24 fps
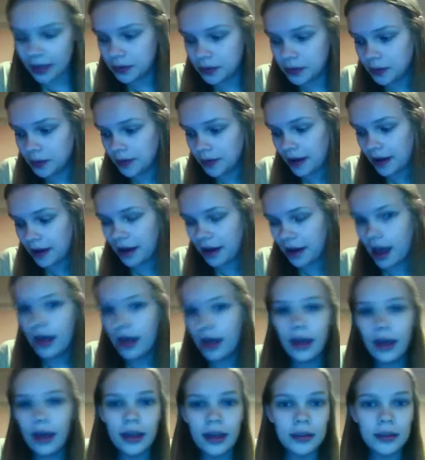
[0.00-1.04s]
sort of area.
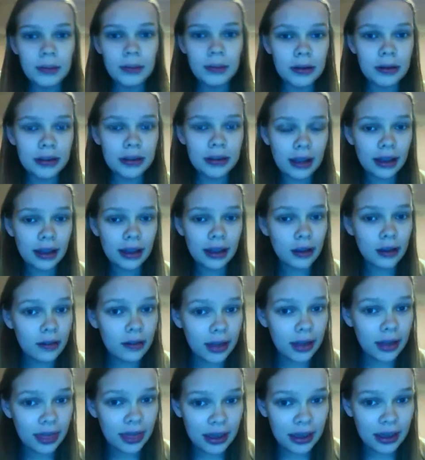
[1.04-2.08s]
To be honest, I can
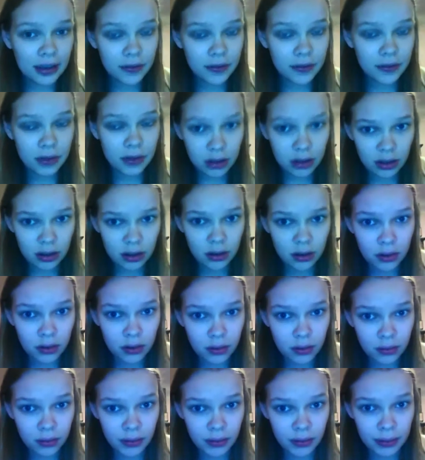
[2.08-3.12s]
only think of
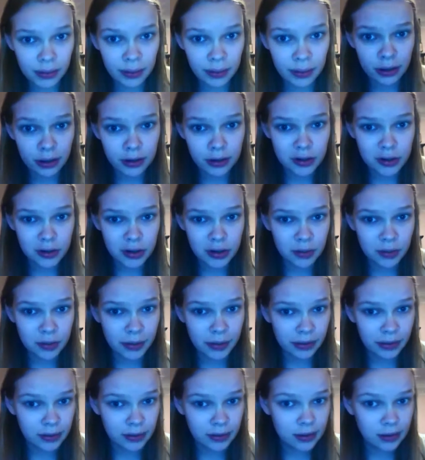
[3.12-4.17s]
2 female
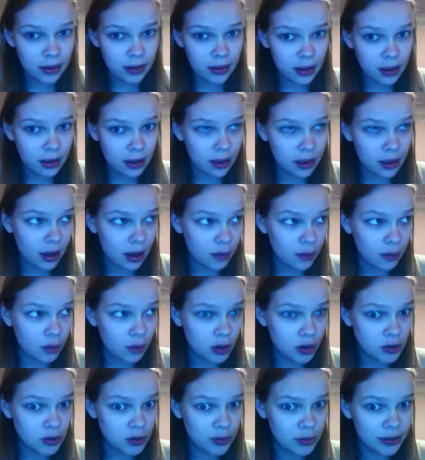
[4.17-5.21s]
YouTubers that I
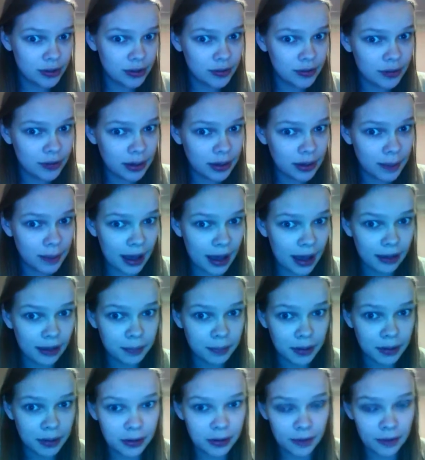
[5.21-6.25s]
watch, which is really bad
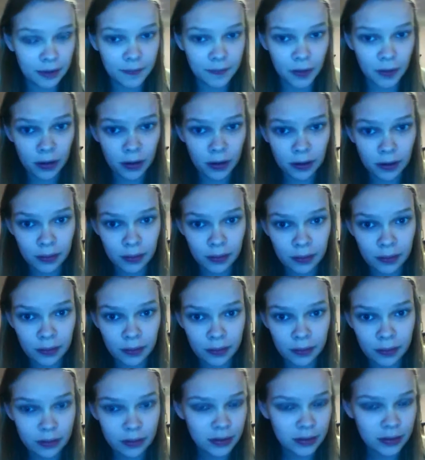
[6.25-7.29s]
because I
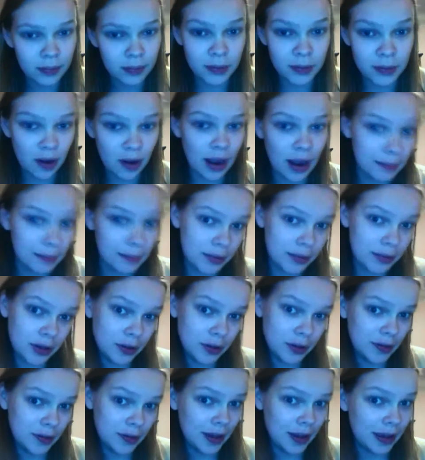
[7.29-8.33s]
subscribe
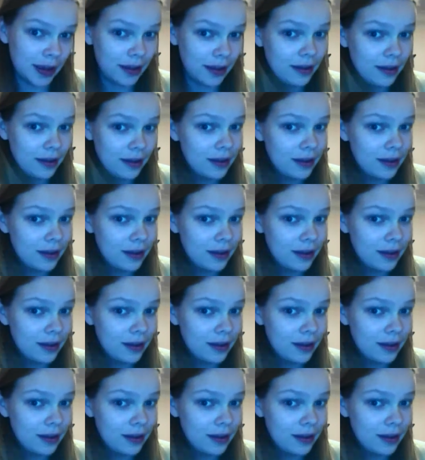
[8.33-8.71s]
to like